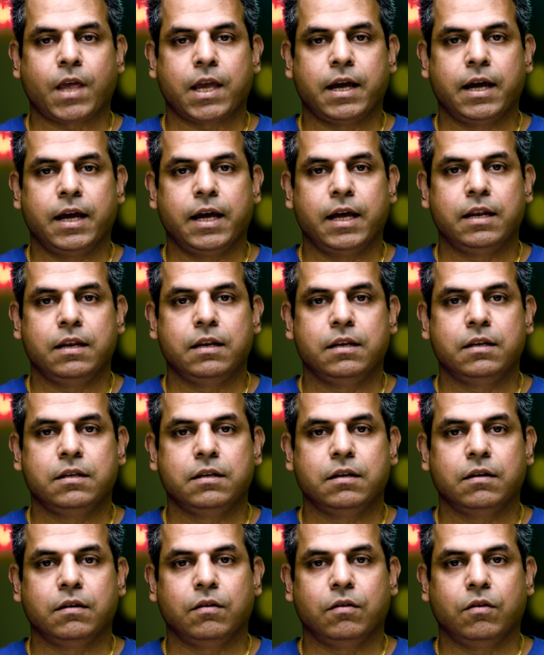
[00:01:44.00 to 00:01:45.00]

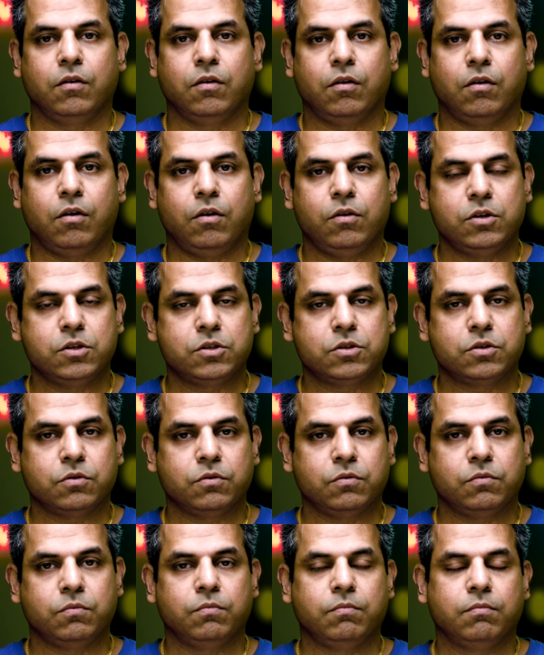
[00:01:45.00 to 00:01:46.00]
And
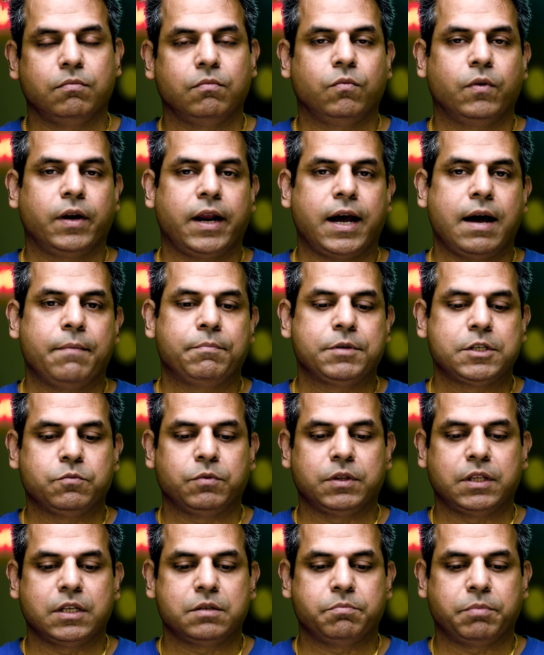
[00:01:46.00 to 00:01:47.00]
also what happens
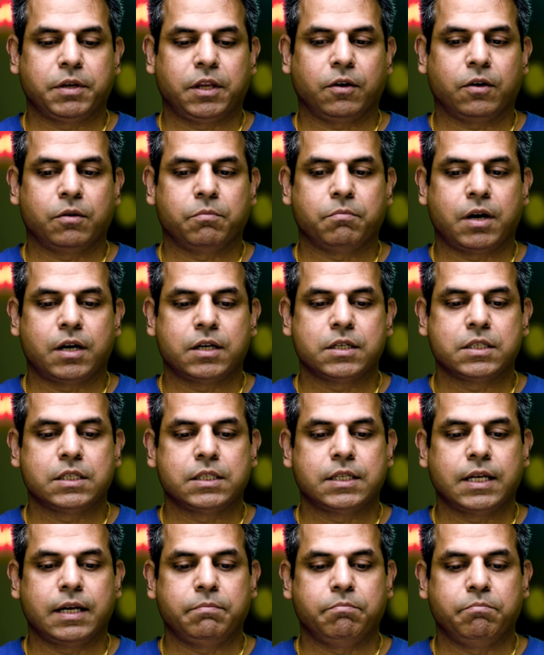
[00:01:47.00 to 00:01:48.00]
with this particular Mars
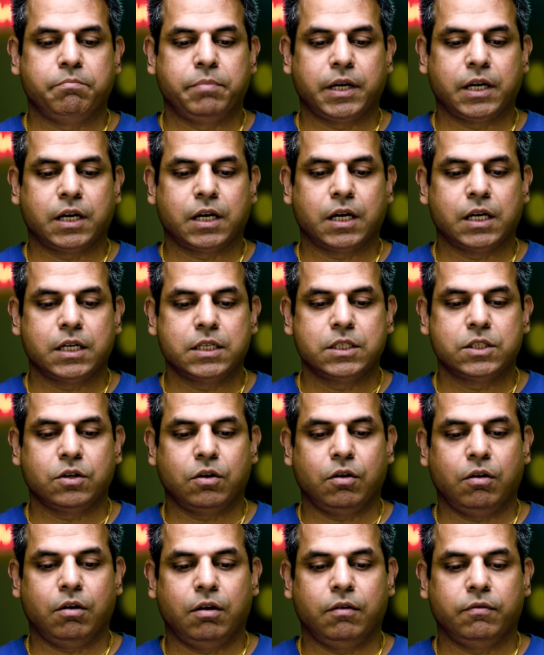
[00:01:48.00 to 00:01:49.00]
is that because
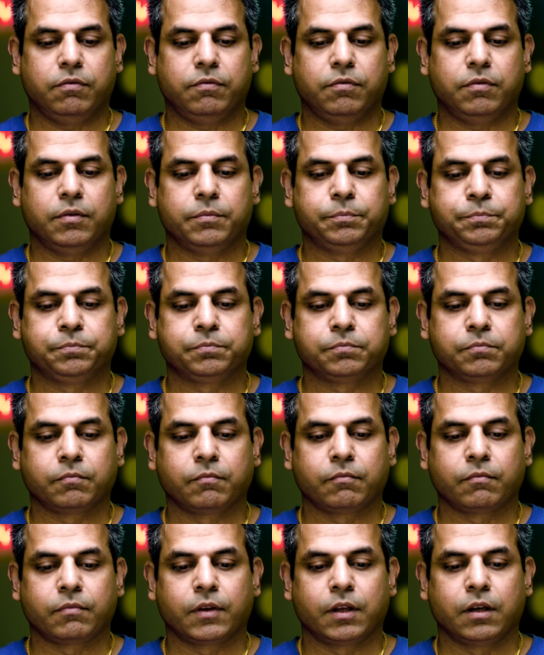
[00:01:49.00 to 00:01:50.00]
of
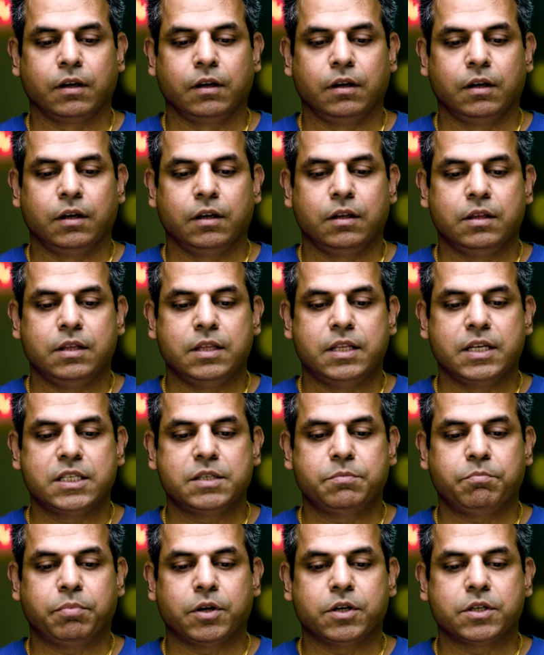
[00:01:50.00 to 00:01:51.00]

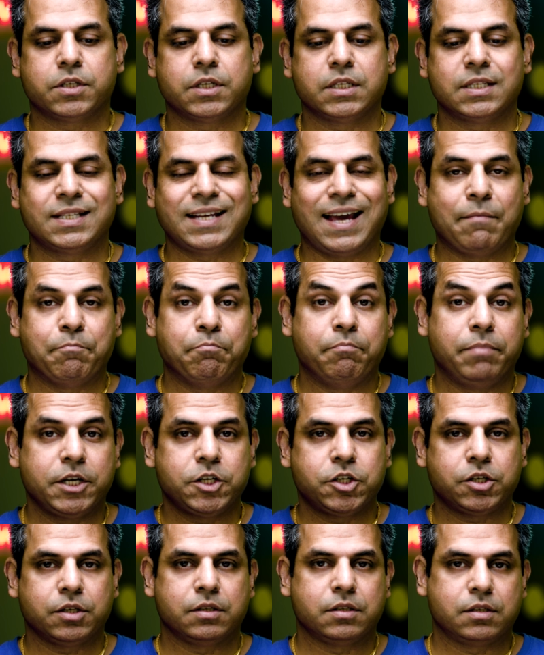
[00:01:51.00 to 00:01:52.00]
this person's
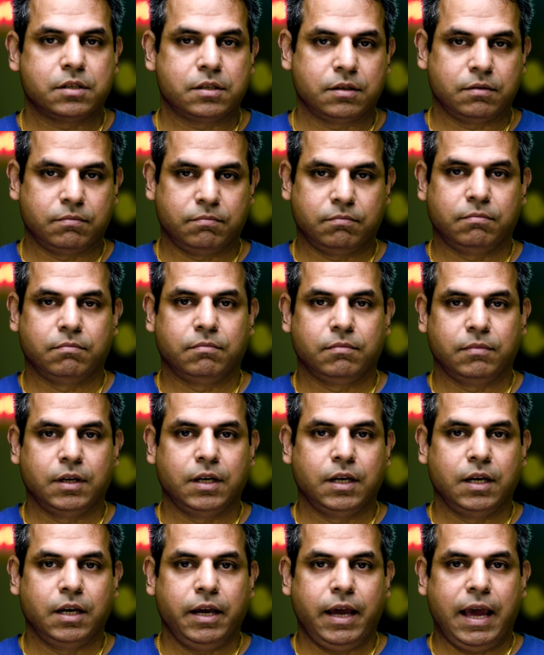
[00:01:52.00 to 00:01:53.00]
ambitions
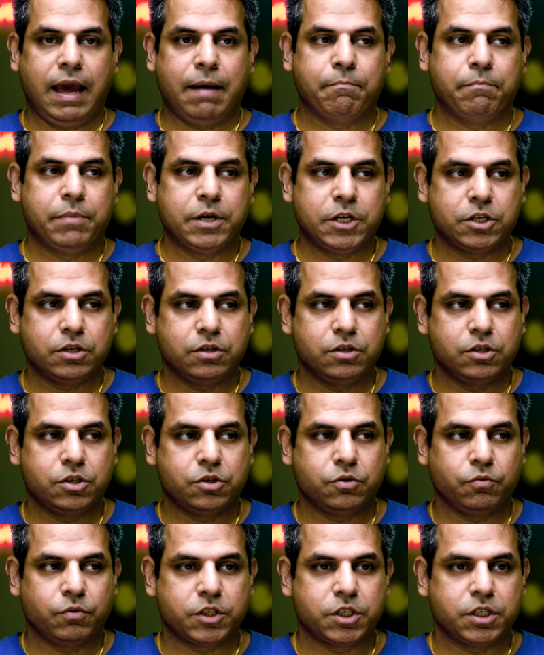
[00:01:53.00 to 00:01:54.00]

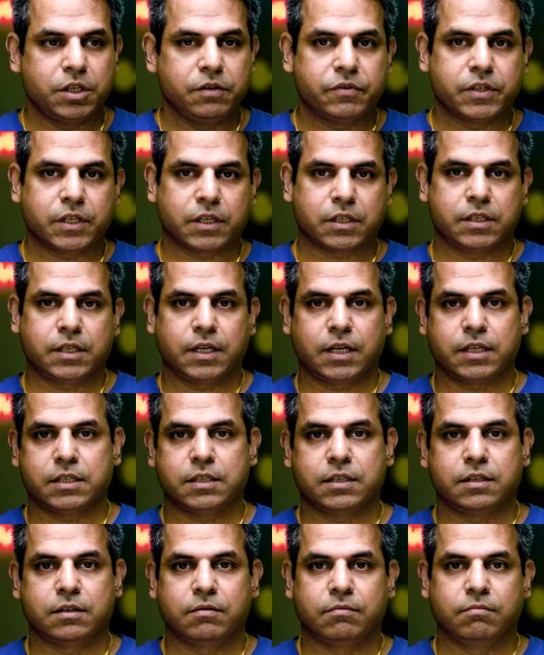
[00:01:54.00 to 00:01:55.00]
to achieve
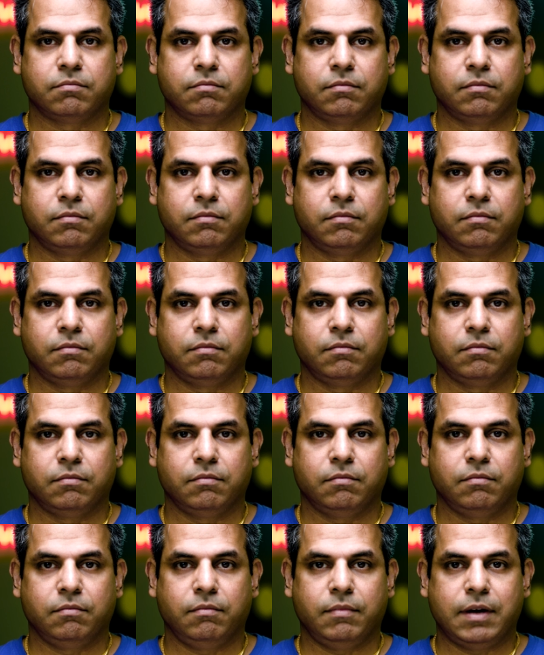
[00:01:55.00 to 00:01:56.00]
success,
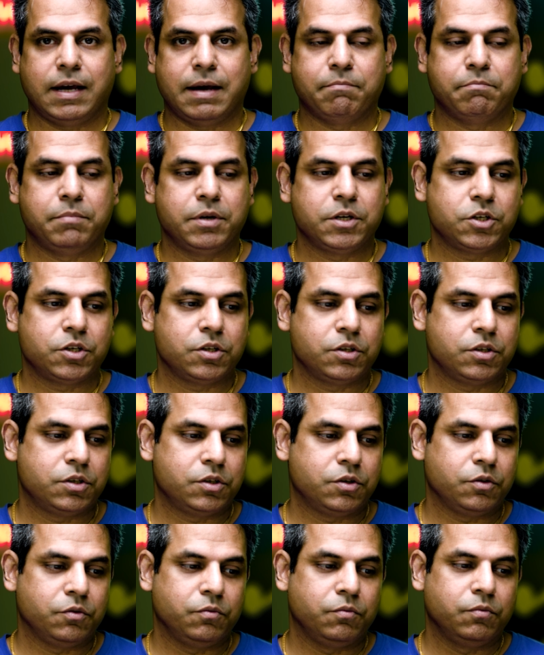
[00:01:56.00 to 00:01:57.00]

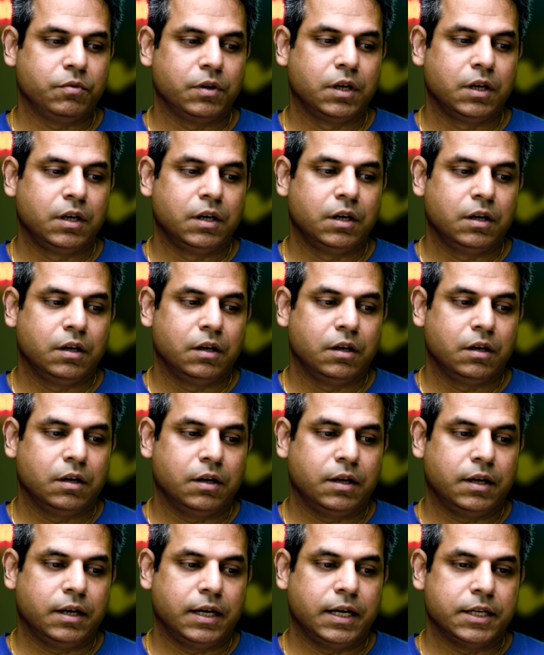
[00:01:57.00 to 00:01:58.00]
ambitions to
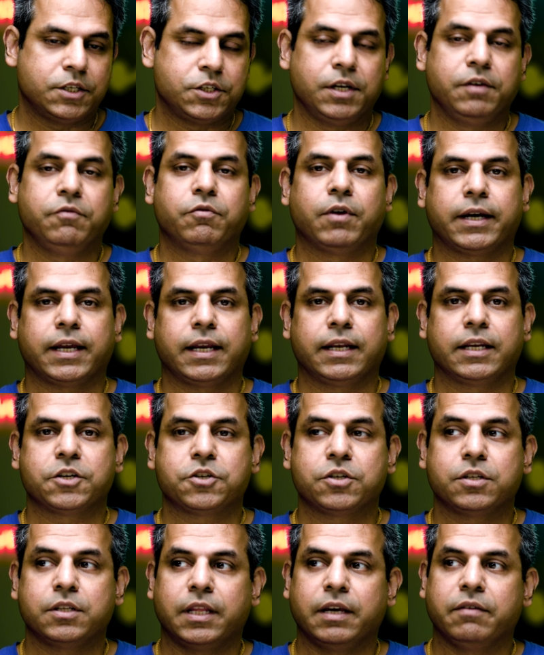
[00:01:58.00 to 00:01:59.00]
achieve
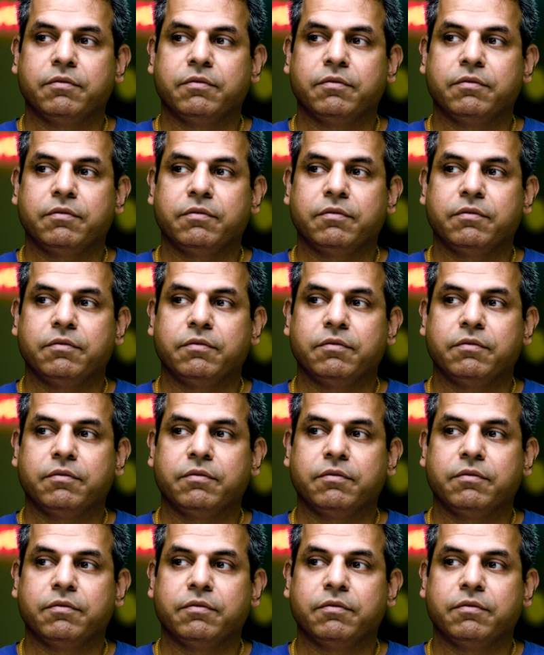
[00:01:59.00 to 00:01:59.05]
recognition,